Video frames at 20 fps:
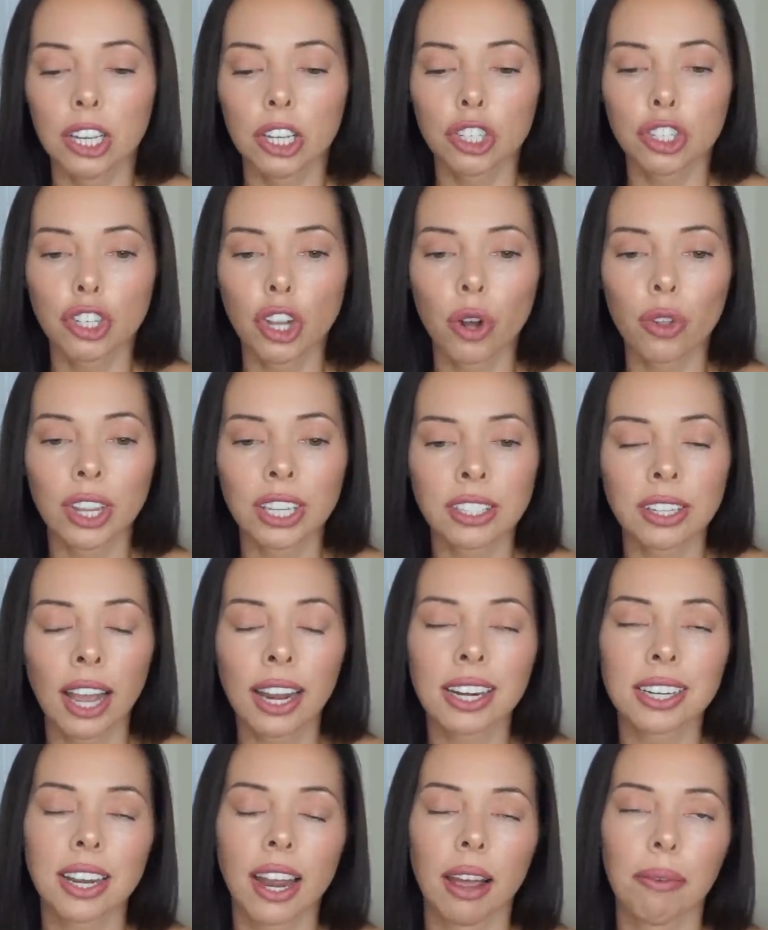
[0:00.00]
So the
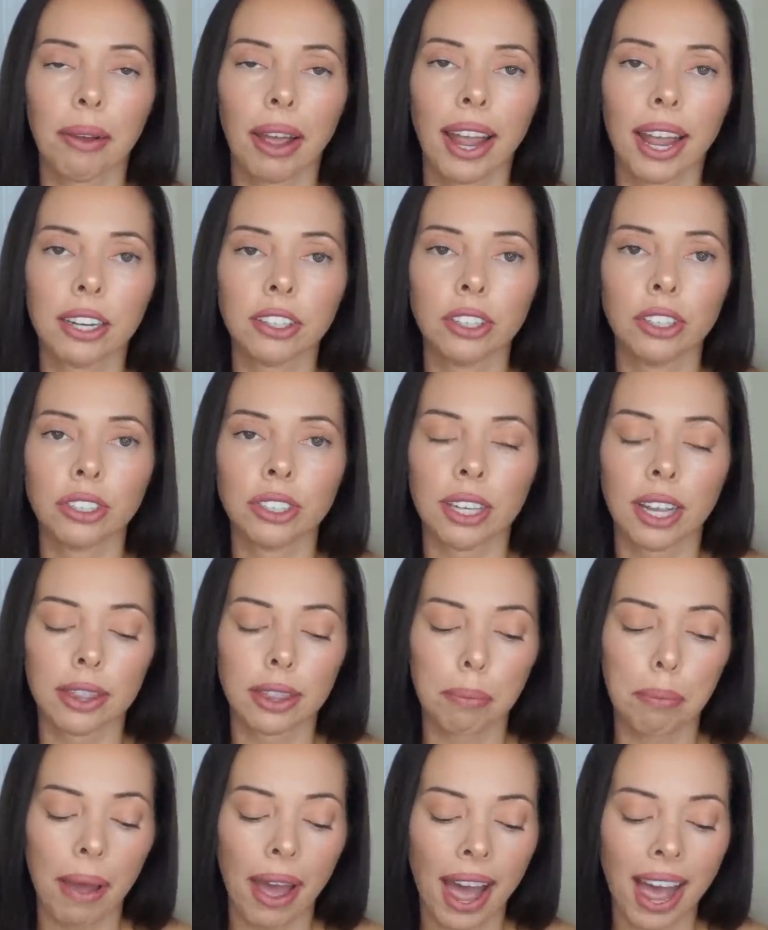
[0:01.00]
second time I had used it in
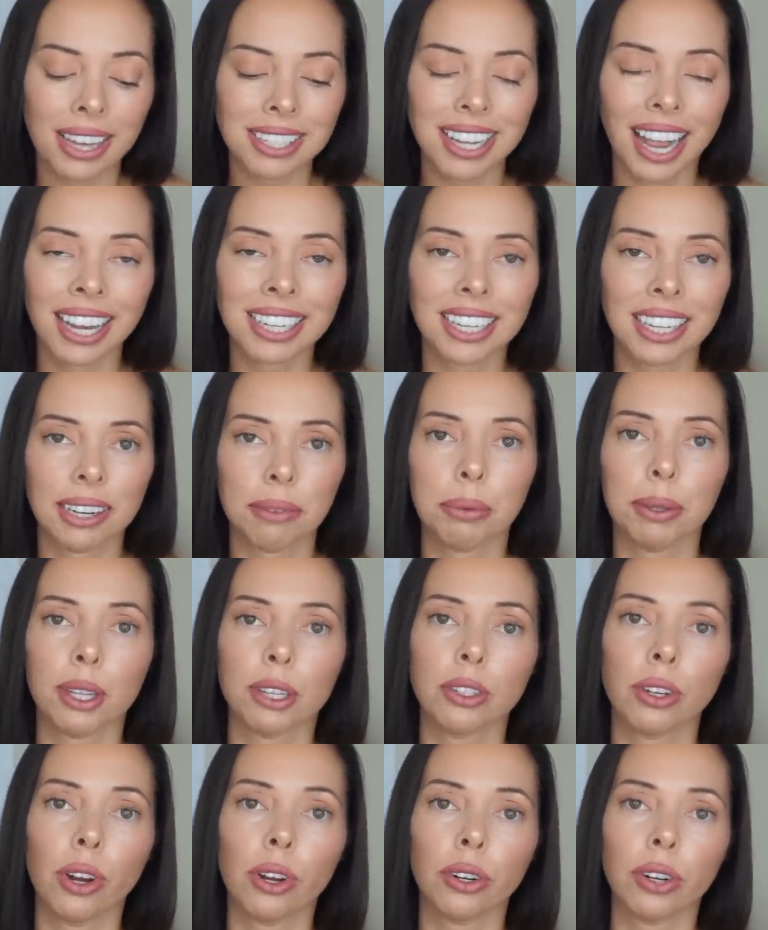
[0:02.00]
the past, I didn't put the
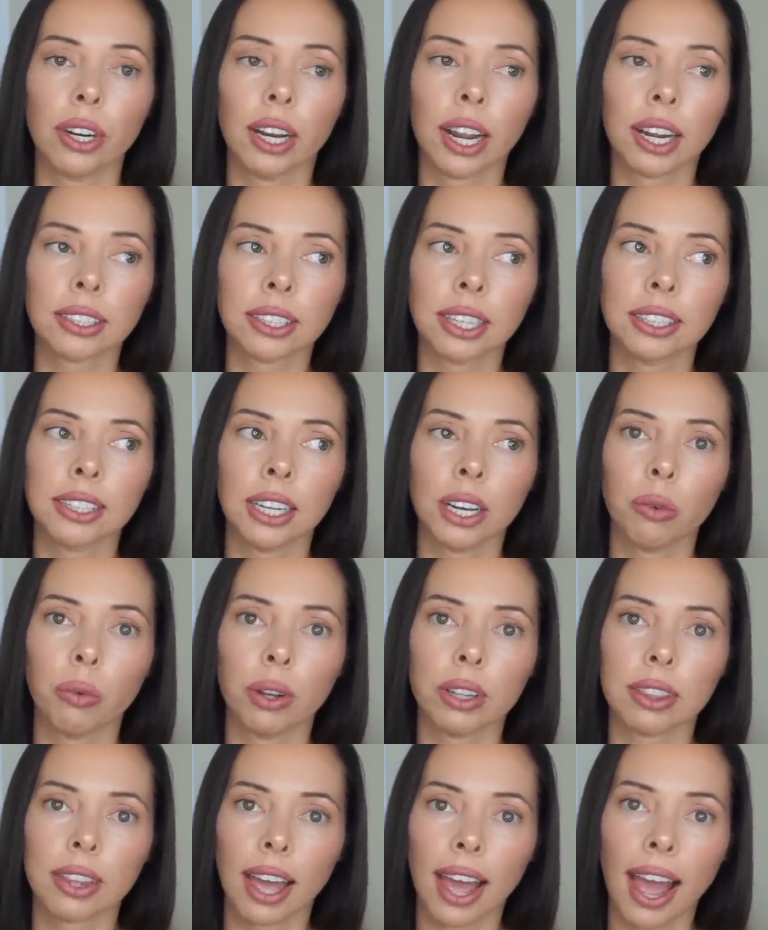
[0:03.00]
toner in because I didn't
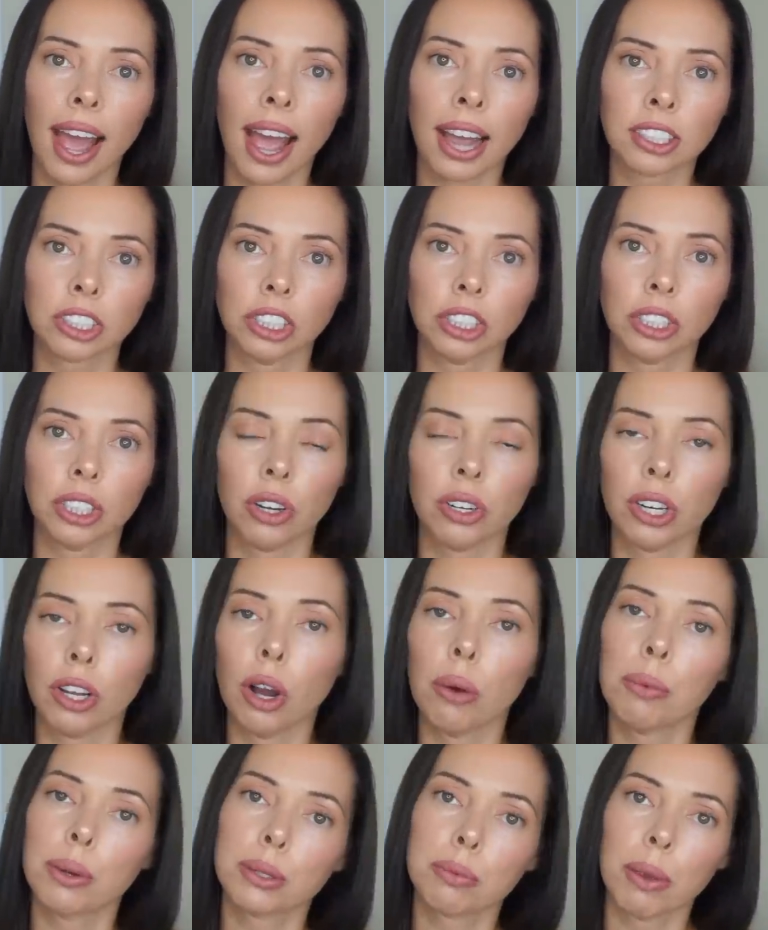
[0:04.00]
want the ashy tone. It
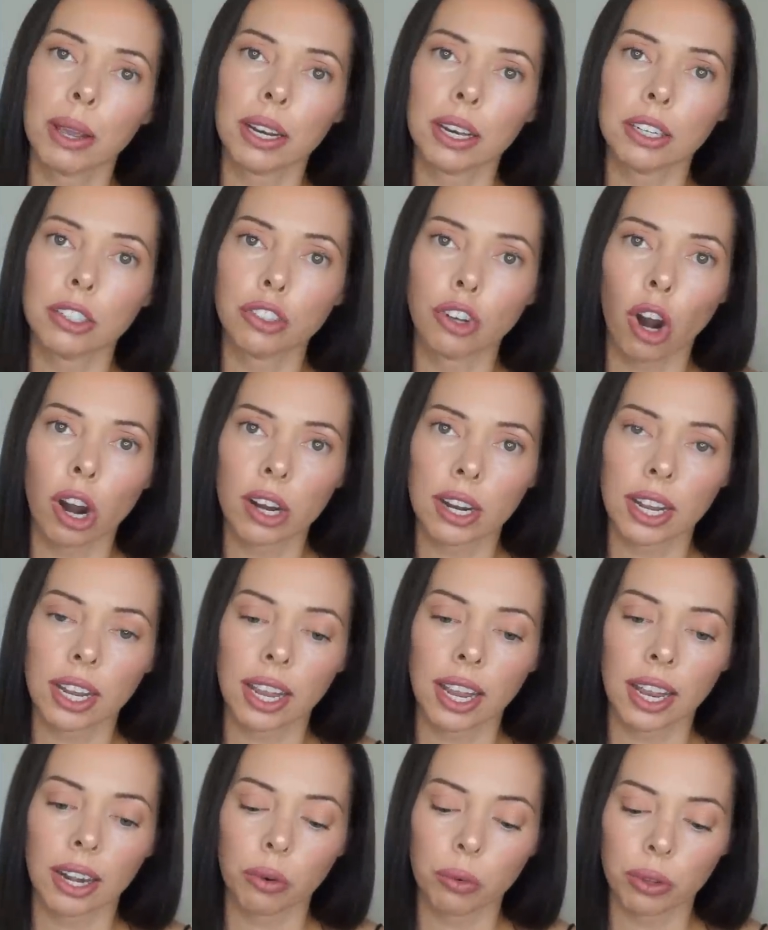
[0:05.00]
almost made it dark
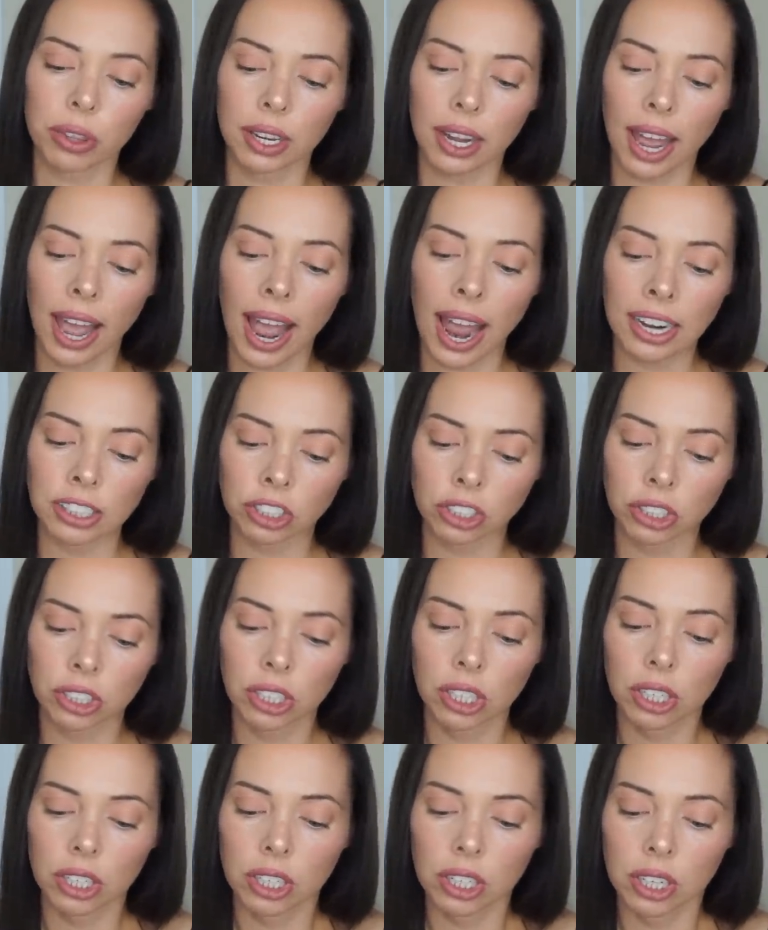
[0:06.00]
again with an
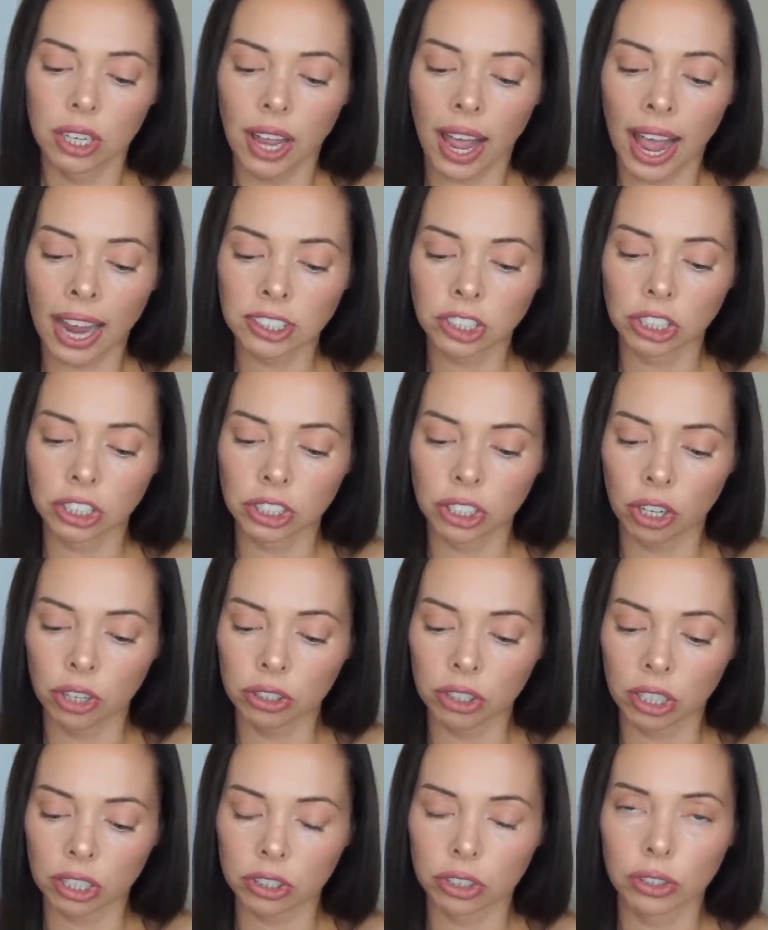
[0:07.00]
ashy
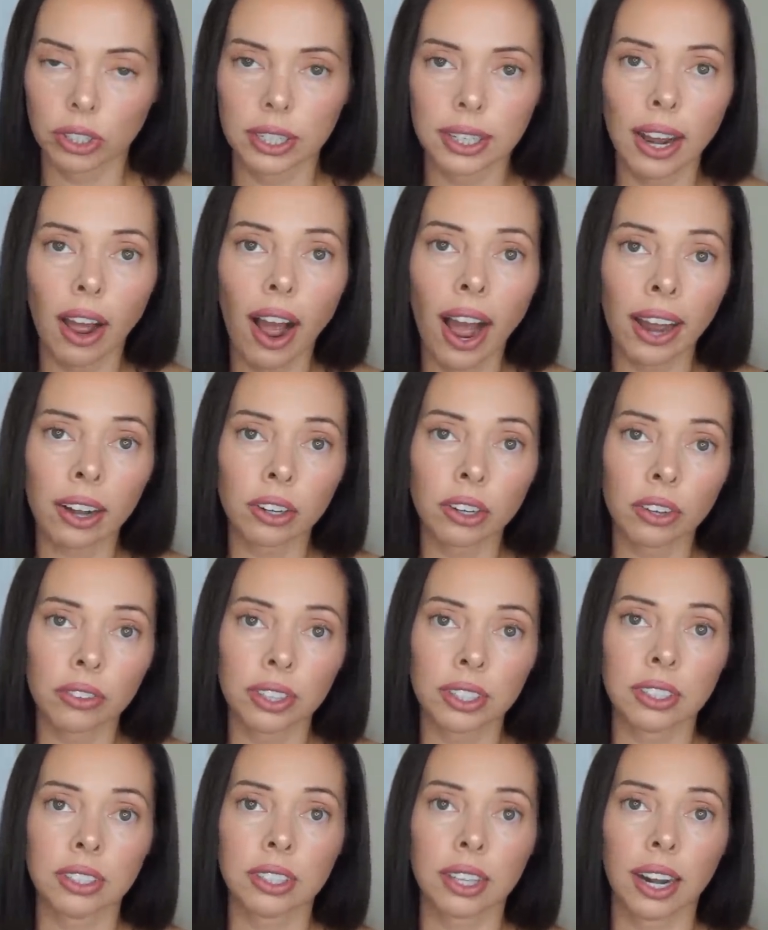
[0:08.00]
tone look to it. Now, I don't know if
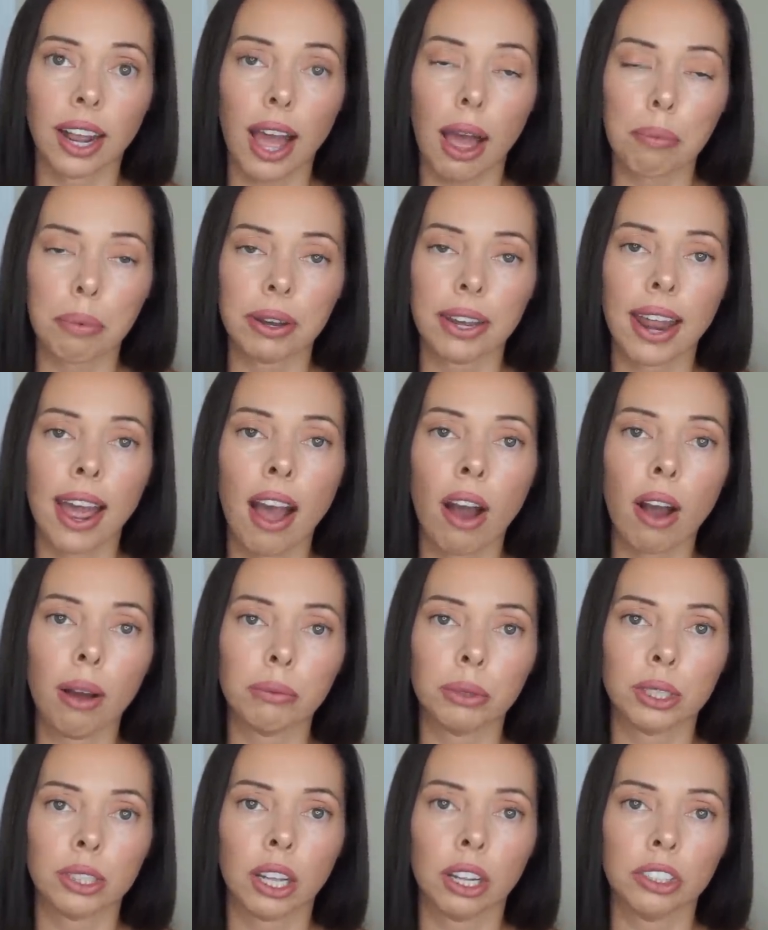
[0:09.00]
this is going to happen now. I'm
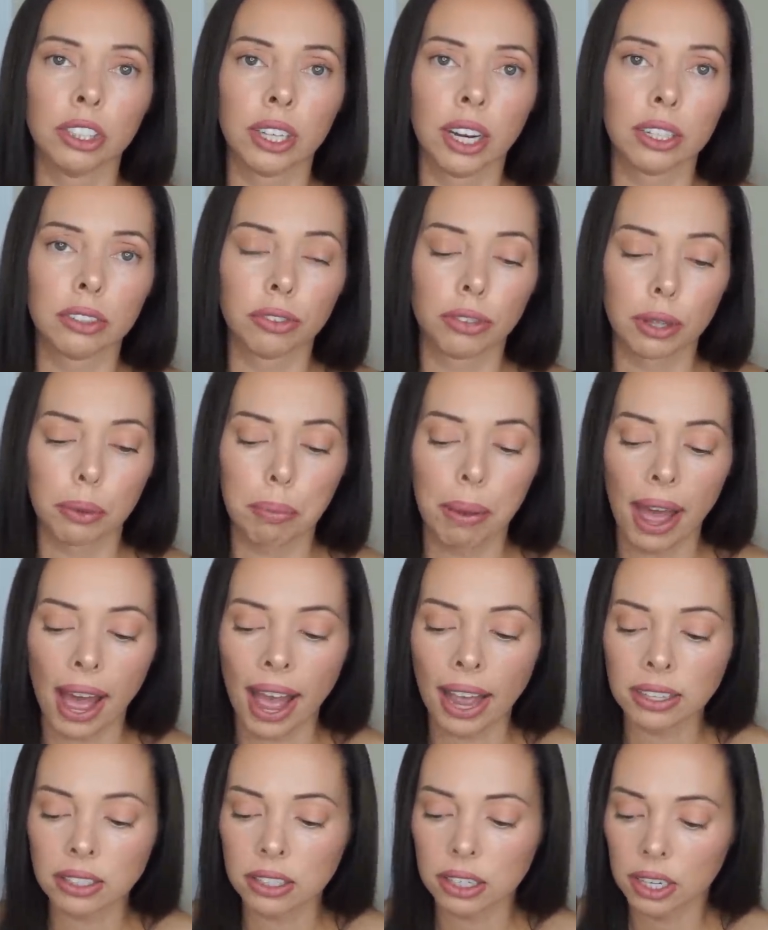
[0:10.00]
just telling you guys from the
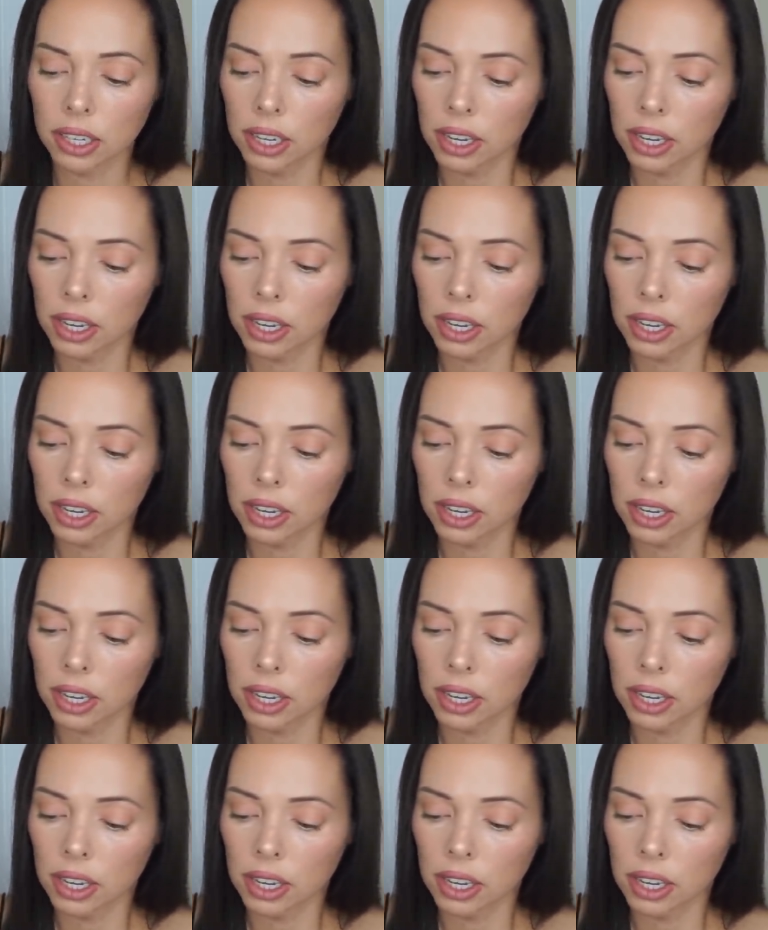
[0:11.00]
past.